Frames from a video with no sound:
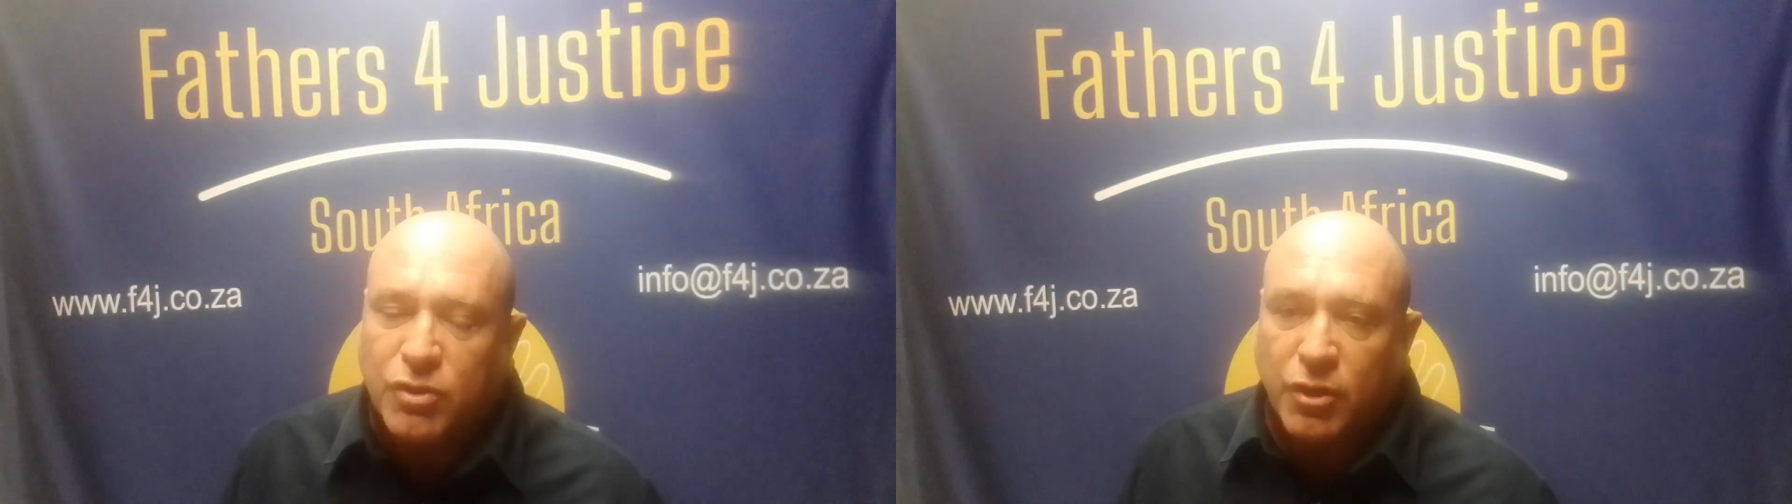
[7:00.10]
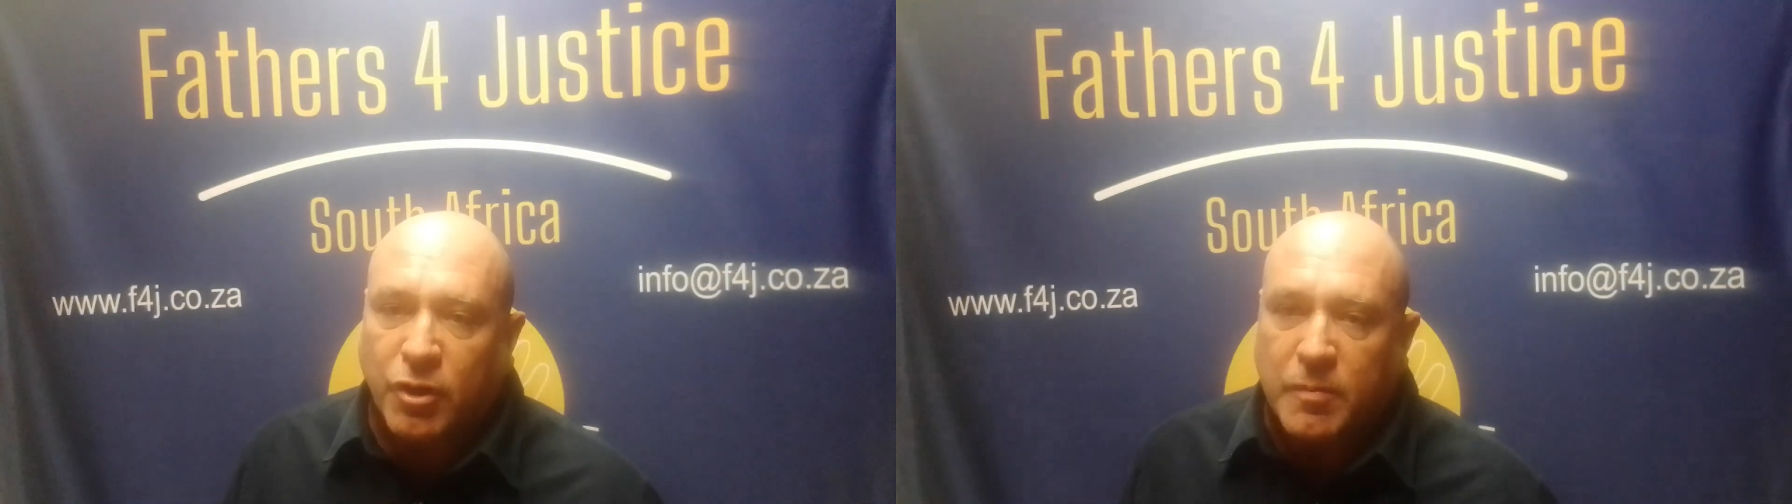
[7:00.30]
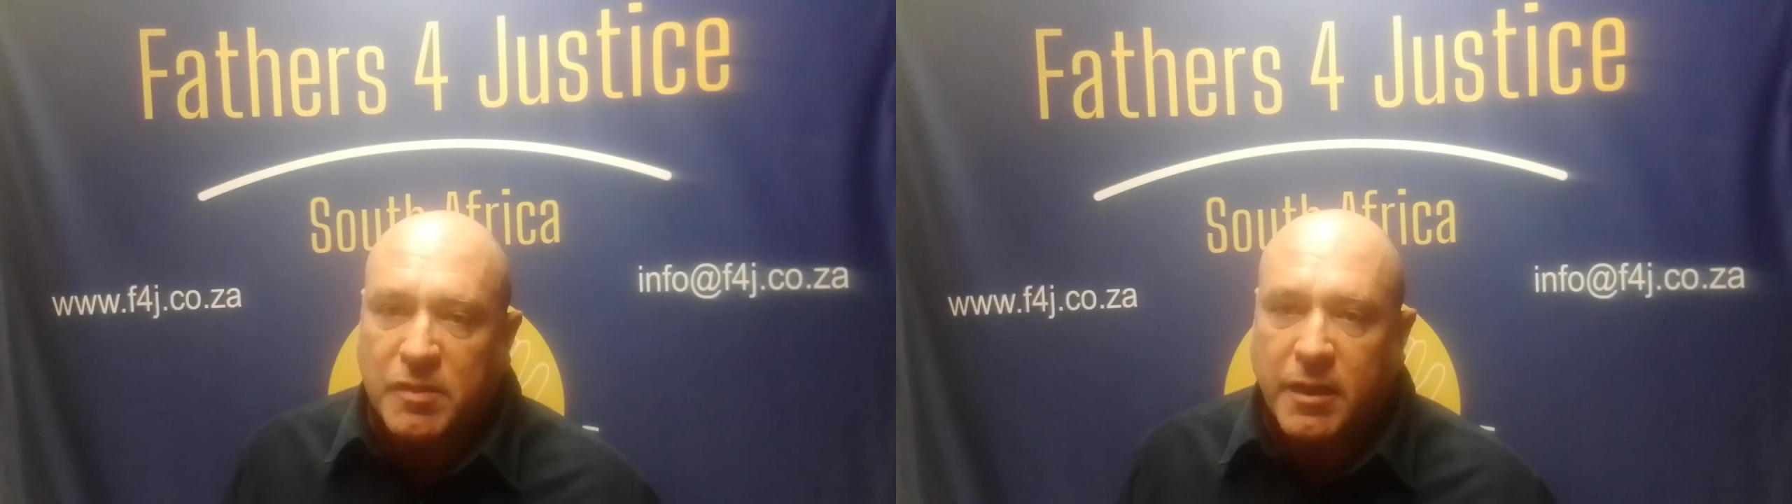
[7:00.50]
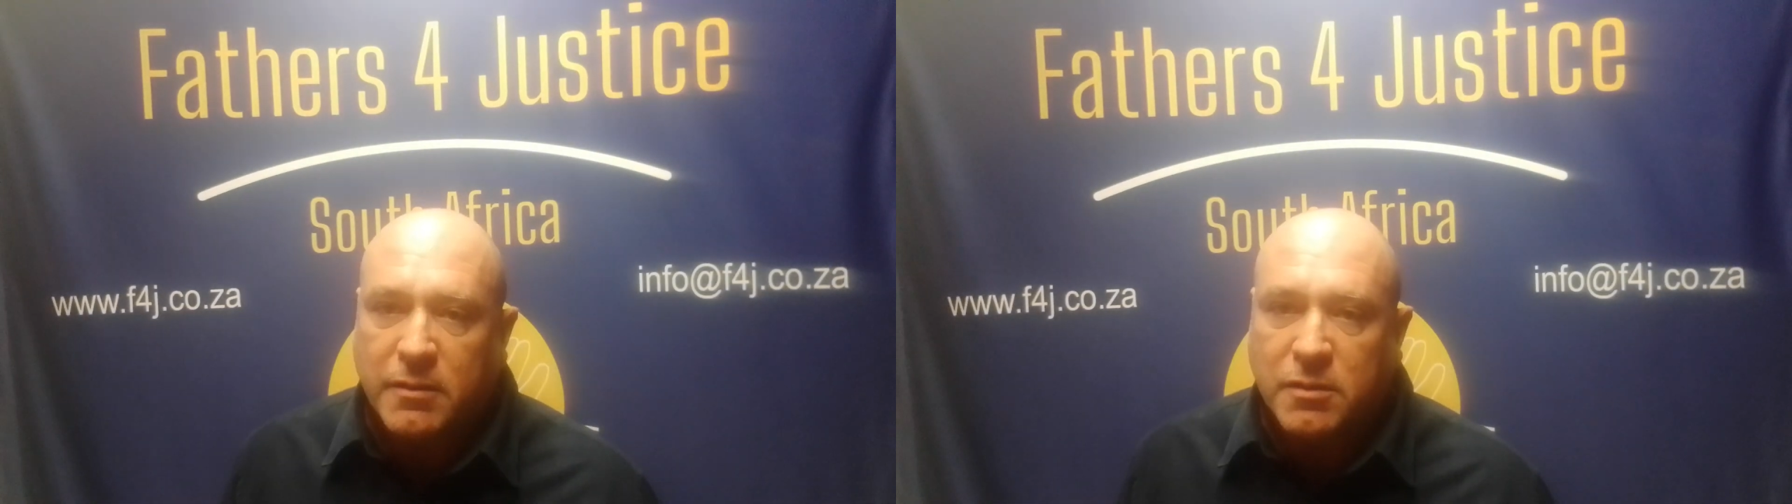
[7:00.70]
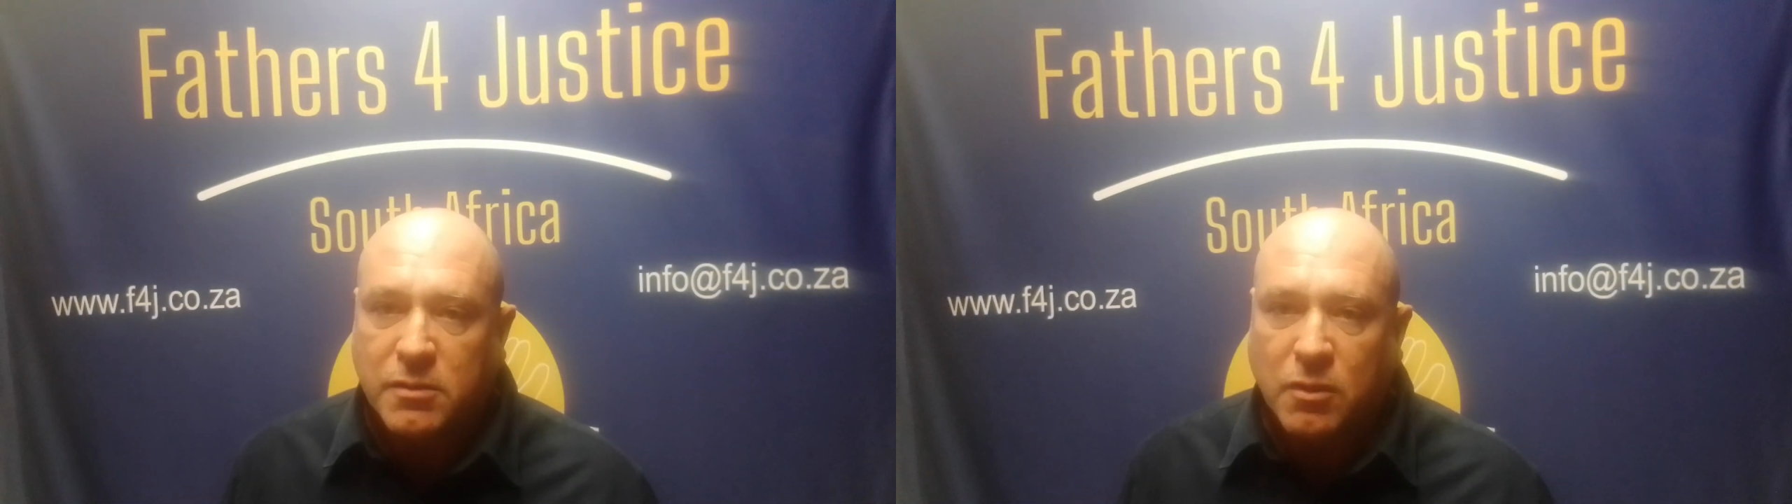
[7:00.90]
your
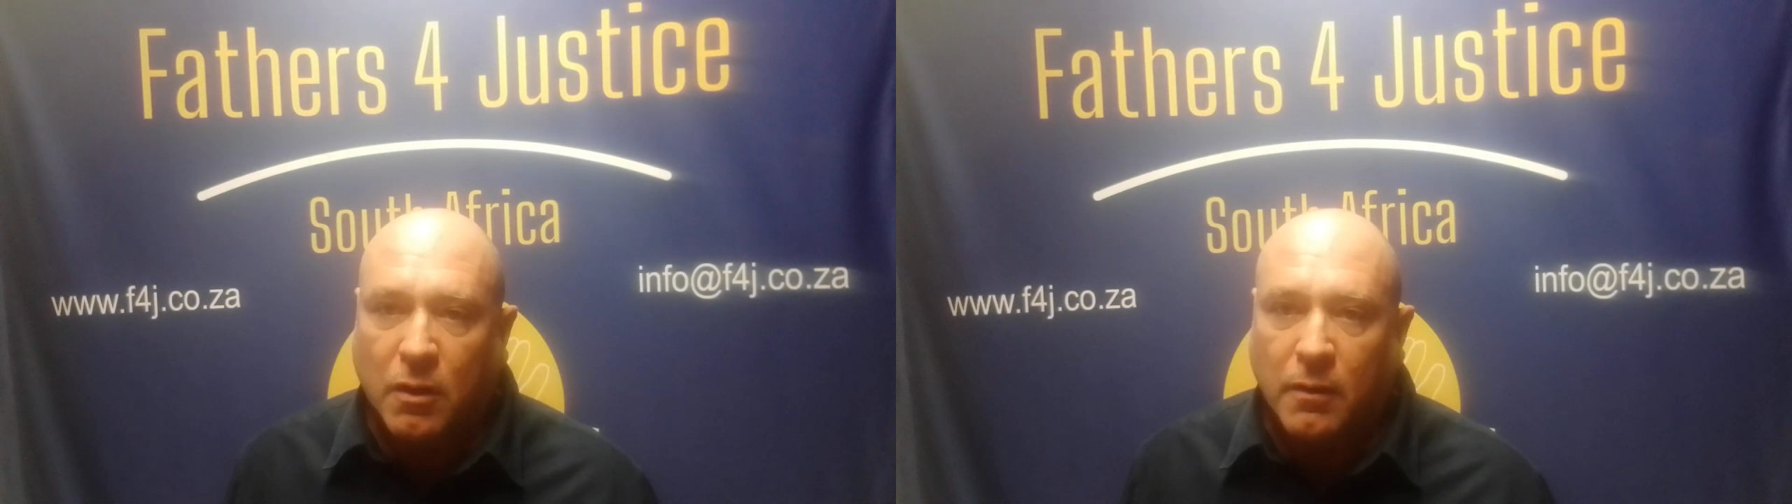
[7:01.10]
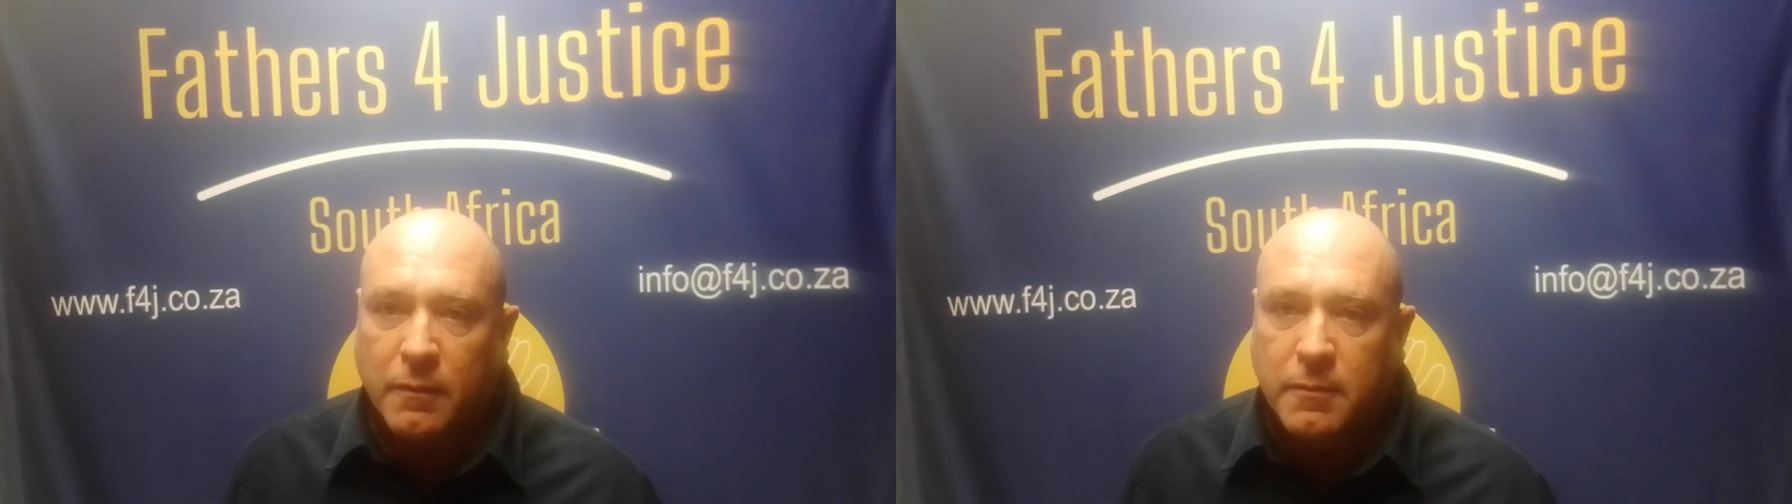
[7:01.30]
circumstances are.